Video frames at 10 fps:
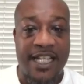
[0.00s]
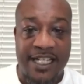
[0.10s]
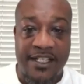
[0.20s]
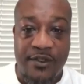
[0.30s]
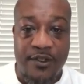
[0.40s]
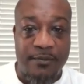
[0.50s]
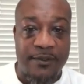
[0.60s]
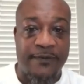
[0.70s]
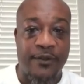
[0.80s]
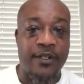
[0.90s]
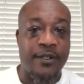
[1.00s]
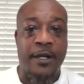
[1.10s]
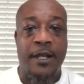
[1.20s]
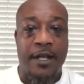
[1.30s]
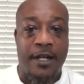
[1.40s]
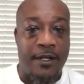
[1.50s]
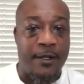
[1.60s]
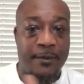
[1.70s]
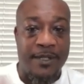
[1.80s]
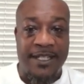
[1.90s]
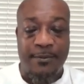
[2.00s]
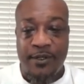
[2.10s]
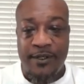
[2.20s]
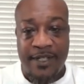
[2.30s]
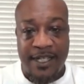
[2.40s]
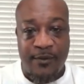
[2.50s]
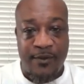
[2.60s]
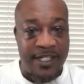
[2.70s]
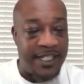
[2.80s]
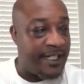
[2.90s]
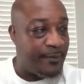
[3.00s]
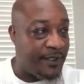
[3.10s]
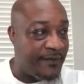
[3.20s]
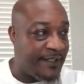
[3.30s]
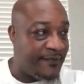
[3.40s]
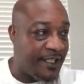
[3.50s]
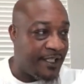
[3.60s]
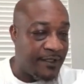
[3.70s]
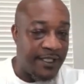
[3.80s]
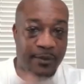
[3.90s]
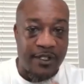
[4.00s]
like I told you before, in the previous video in the